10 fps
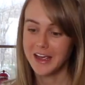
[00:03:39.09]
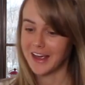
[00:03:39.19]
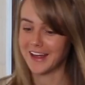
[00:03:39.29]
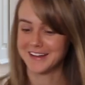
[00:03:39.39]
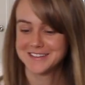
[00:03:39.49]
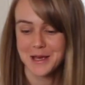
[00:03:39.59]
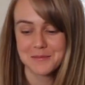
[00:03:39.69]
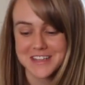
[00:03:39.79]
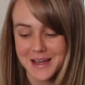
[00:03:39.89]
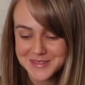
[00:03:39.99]
And
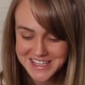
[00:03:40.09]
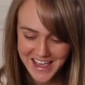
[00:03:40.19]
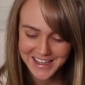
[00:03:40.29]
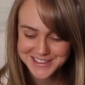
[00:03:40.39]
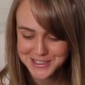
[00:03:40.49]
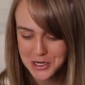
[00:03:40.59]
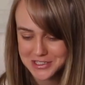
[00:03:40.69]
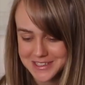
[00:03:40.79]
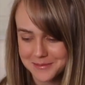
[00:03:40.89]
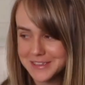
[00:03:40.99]
sometimes, yeah, sure,
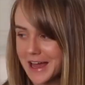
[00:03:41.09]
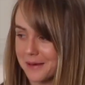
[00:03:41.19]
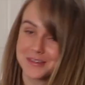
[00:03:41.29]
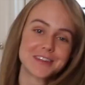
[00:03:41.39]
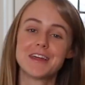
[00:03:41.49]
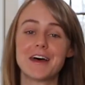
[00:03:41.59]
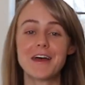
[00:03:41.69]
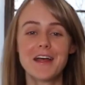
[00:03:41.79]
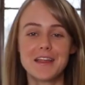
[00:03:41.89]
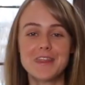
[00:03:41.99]
sometimes
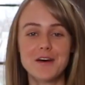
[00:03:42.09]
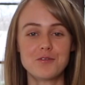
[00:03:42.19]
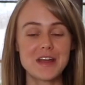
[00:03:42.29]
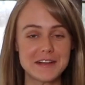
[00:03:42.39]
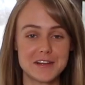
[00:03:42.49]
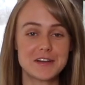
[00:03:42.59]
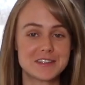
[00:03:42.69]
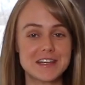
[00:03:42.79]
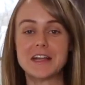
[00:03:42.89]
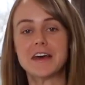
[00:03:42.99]
the wreath looks
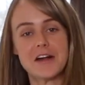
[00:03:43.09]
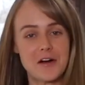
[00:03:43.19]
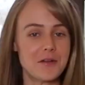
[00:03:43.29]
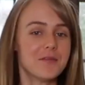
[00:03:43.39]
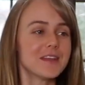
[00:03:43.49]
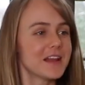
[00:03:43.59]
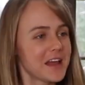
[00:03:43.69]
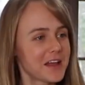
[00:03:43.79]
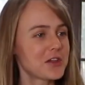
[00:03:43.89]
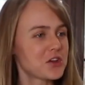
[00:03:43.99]
a little,
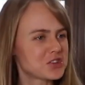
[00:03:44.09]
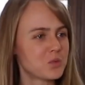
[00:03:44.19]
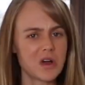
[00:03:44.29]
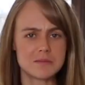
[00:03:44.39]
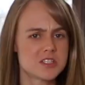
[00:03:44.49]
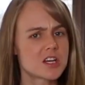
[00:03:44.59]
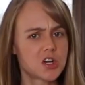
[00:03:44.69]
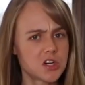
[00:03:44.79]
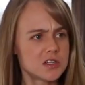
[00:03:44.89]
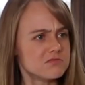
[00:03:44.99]
it looks
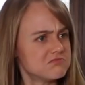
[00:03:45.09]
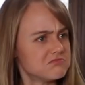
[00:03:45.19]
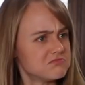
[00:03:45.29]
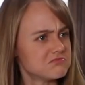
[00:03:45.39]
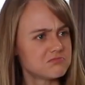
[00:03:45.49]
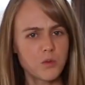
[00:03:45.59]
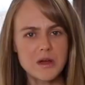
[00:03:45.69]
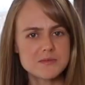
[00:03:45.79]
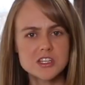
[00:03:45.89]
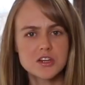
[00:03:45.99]
whimsical. Mm-hmm.
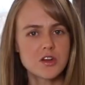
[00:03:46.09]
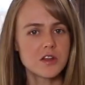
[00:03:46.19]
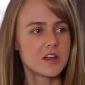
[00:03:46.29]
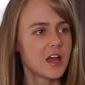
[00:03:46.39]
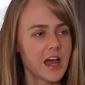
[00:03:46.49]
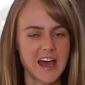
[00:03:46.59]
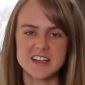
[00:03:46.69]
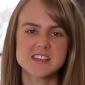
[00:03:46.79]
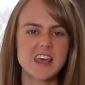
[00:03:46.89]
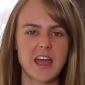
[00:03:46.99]
Whimsical,
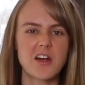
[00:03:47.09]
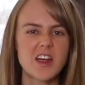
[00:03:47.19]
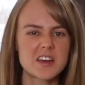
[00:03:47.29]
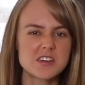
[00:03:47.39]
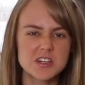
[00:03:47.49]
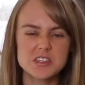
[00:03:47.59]
has character